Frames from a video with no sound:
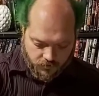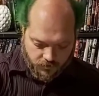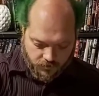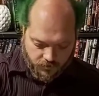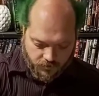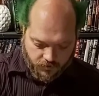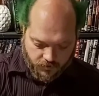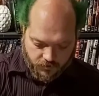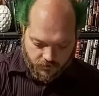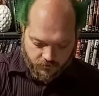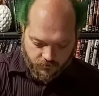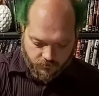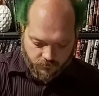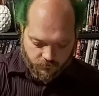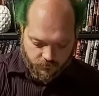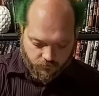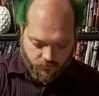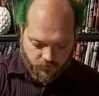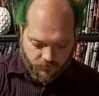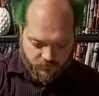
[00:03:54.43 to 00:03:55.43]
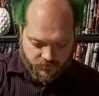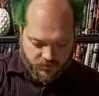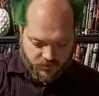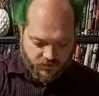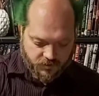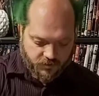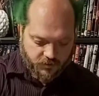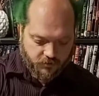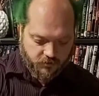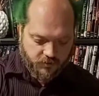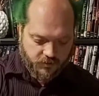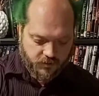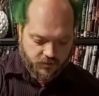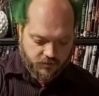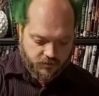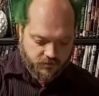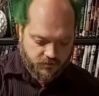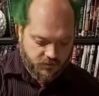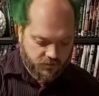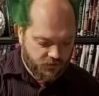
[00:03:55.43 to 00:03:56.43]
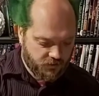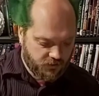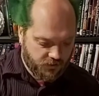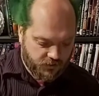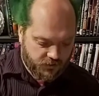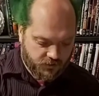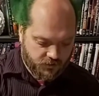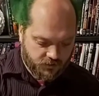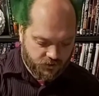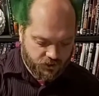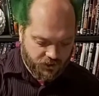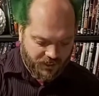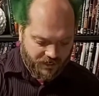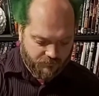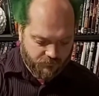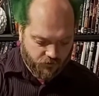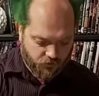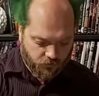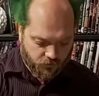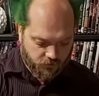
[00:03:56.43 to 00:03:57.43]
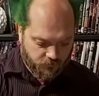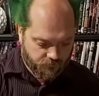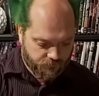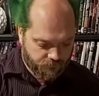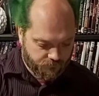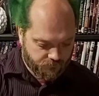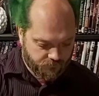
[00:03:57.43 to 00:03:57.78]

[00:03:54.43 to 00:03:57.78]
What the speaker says: And what I'm seeing here is the jam door.